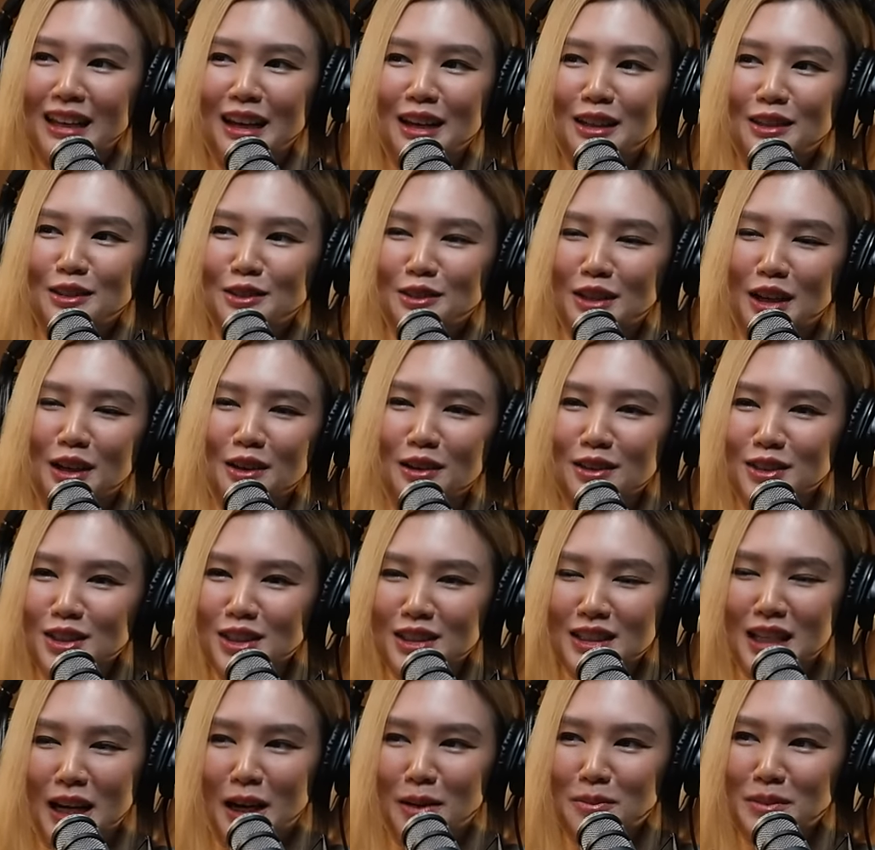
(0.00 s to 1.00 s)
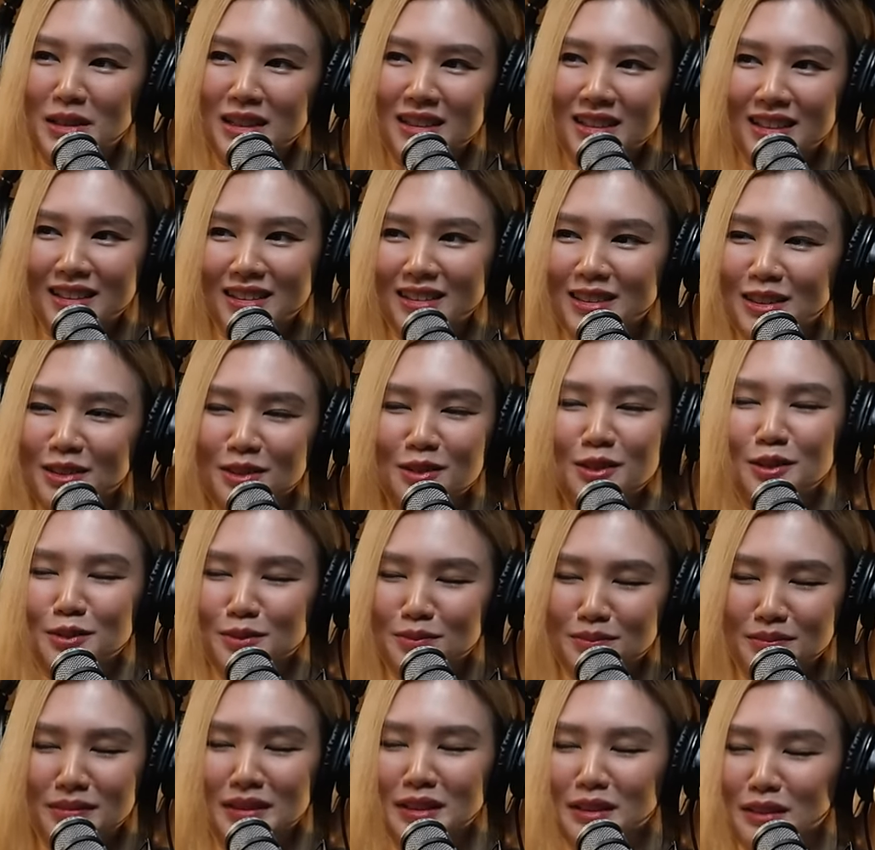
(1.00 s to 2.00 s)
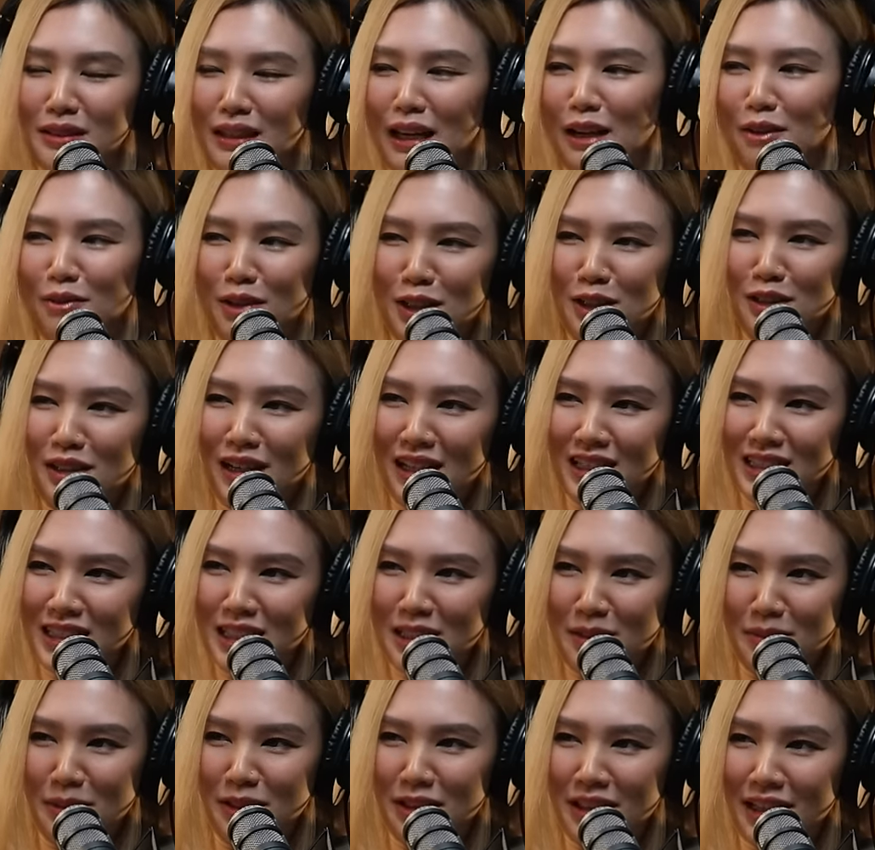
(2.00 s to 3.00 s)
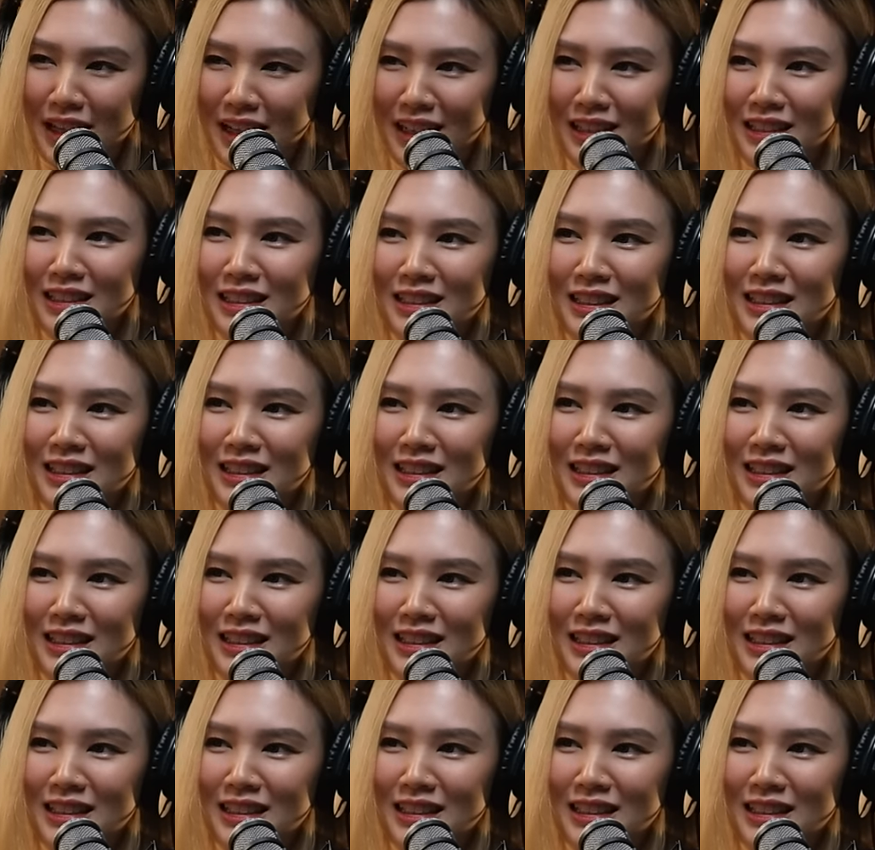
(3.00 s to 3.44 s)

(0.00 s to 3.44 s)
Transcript: Like you cannot just come in and you know. But like, what do you guys think about that?